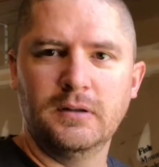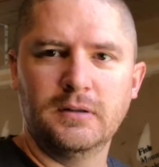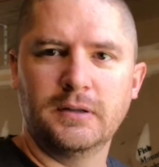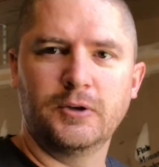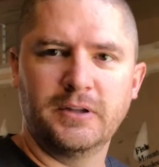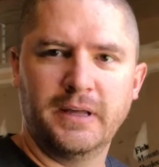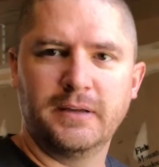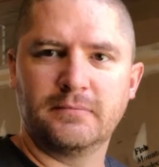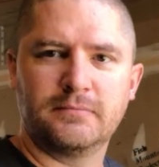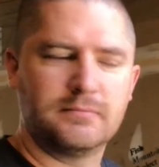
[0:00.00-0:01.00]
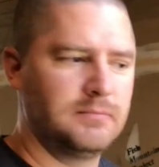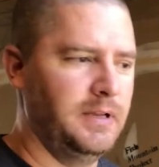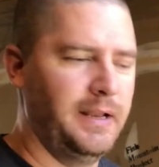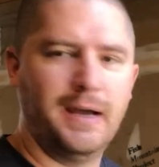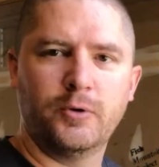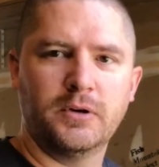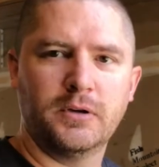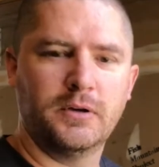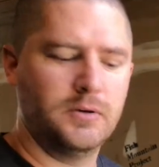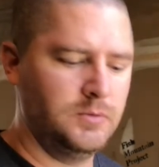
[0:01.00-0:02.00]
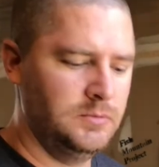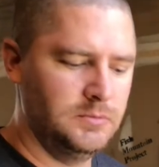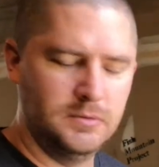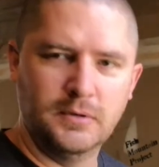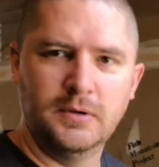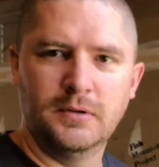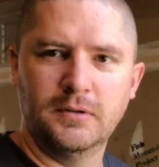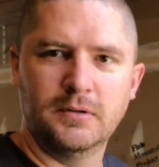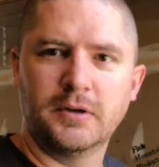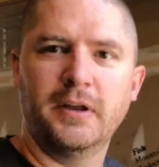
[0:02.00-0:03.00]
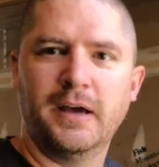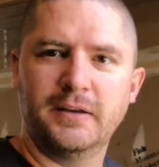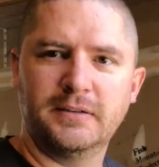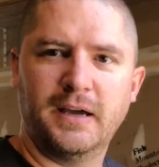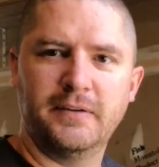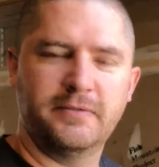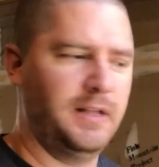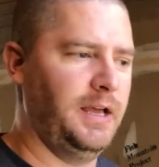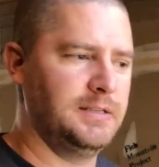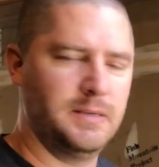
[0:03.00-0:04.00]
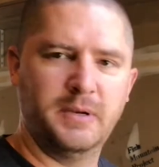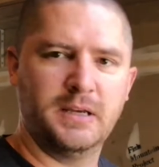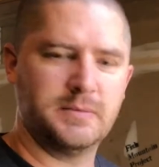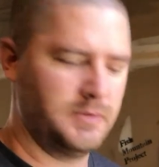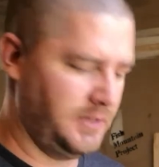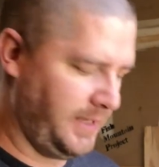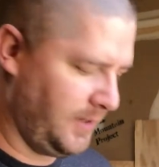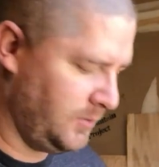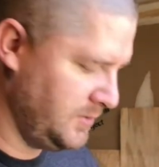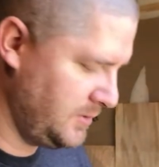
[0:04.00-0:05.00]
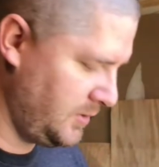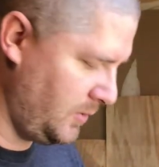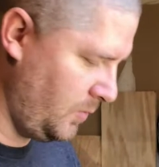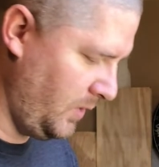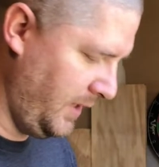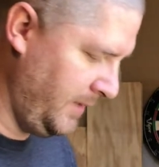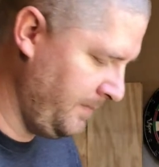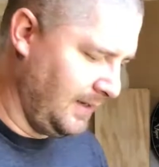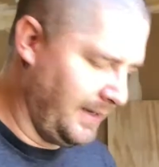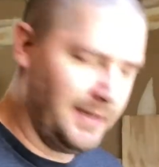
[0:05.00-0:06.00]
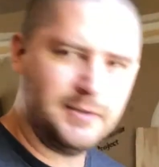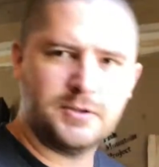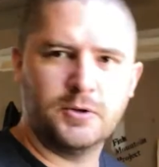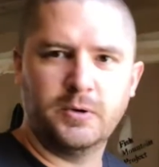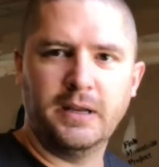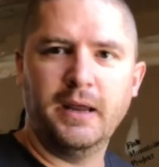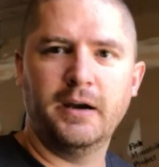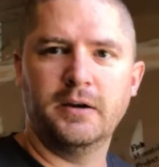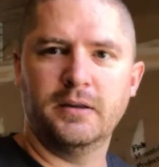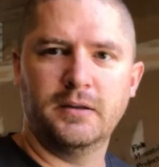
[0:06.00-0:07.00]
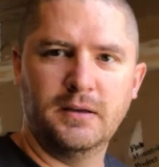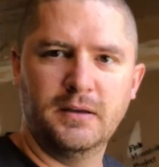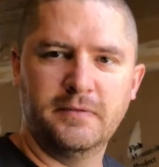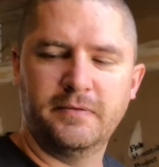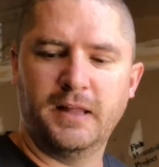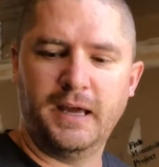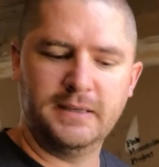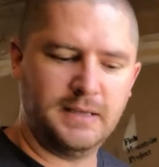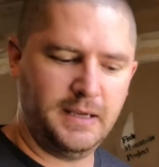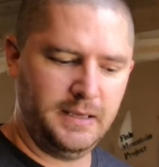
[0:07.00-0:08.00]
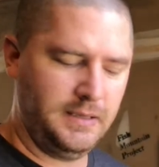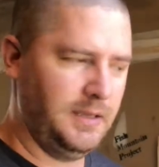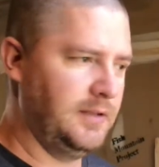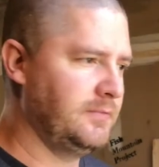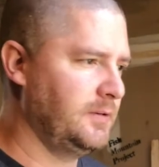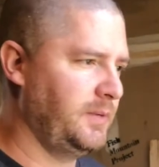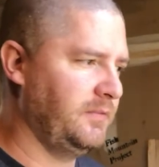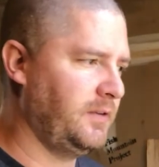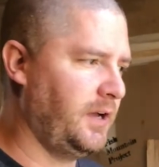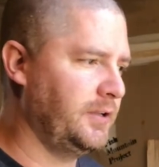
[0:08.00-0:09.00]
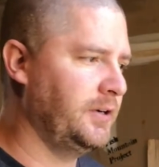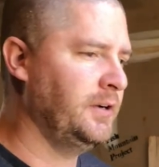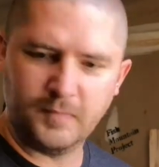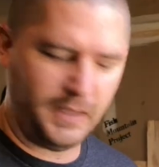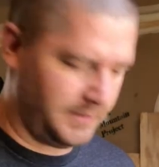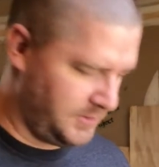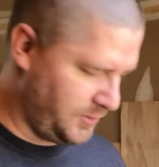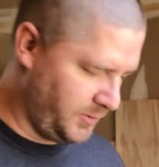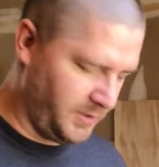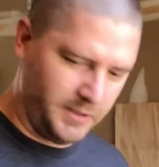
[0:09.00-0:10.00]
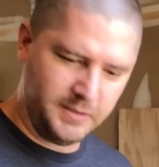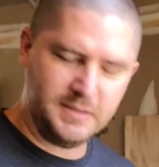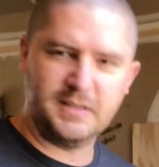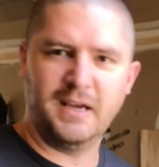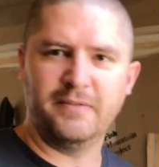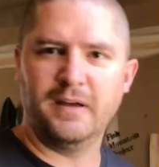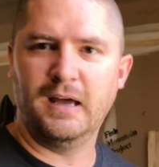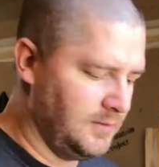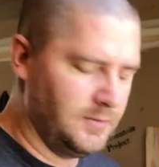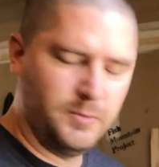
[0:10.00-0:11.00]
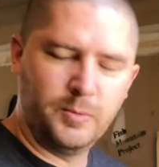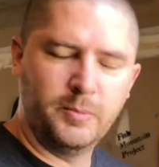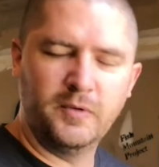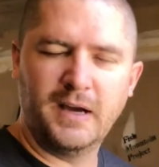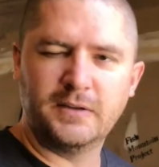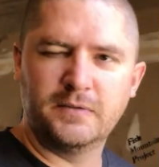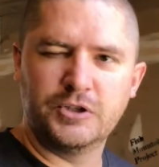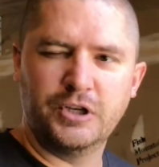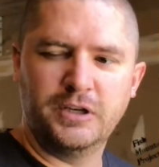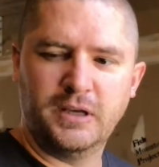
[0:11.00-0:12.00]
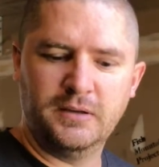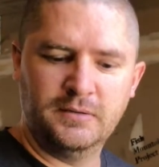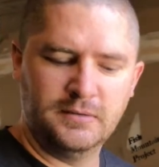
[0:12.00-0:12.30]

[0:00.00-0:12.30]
literally like an hour ago. Learned how to tie flies. I'm an expert now. So I also inherited a fly tying kit from my father. I can show you all this stuff. When we moved out to Virginia,